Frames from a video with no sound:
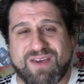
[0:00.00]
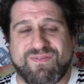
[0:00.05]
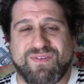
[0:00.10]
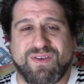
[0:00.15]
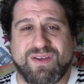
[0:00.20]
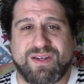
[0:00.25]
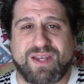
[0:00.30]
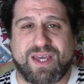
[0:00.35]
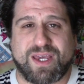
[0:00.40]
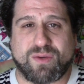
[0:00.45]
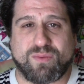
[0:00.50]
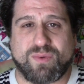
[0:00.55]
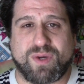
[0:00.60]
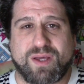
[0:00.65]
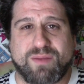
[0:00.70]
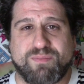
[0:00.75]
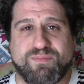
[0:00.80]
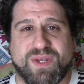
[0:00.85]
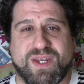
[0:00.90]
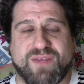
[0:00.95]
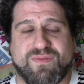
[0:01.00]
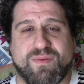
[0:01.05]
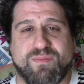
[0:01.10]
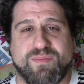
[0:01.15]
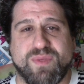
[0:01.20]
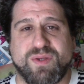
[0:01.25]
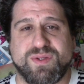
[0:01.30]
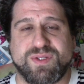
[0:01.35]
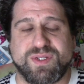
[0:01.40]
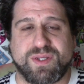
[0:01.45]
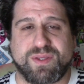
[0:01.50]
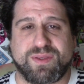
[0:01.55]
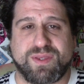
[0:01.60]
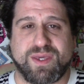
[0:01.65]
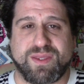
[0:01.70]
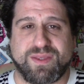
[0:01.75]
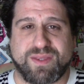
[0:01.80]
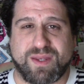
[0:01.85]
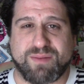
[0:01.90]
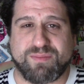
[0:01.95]
feel like, well, a bit of a muted
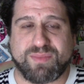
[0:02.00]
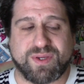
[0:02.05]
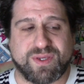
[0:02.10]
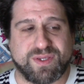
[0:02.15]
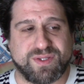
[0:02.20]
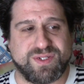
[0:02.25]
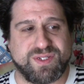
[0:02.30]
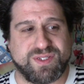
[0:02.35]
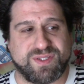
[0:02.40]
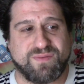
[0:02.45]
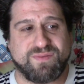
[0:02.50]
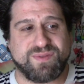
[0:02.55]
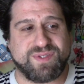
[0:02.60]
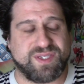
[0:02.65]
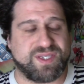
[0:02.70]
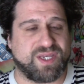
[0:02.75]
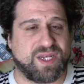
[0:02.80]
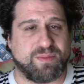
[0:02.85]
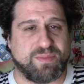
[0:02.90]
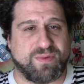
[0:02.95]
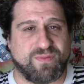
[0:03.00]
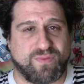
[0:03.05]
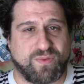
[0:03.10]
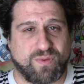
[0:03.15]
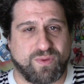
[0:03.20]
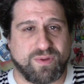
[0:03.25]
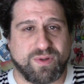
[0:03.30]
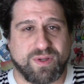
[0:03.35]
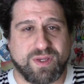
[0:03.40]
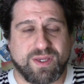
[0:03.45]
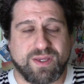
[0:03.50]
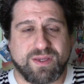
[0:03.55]
thing then, because she's obviously done it before,